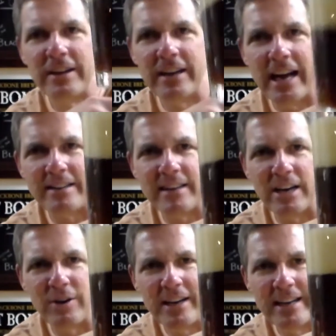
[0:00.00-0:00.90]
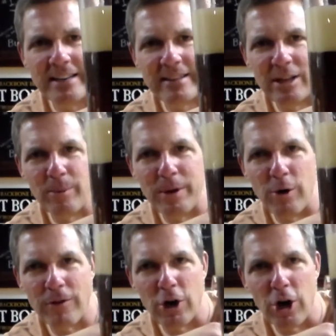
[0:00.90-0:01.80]
you can kind of tell, it is a little bit
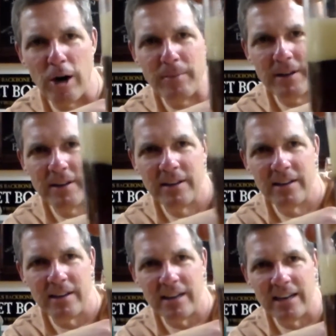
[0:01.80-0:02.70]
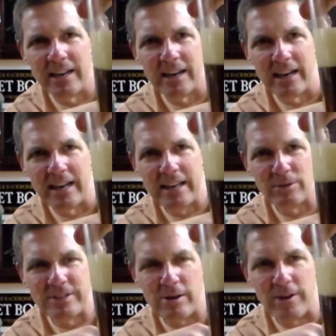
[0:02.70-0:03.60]
overcarved. It'll
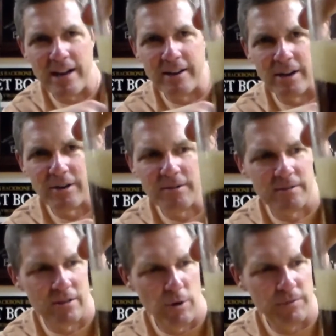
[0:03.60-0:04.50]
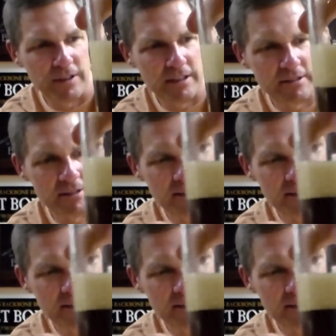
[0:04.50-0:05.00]
settle down here, hopefully,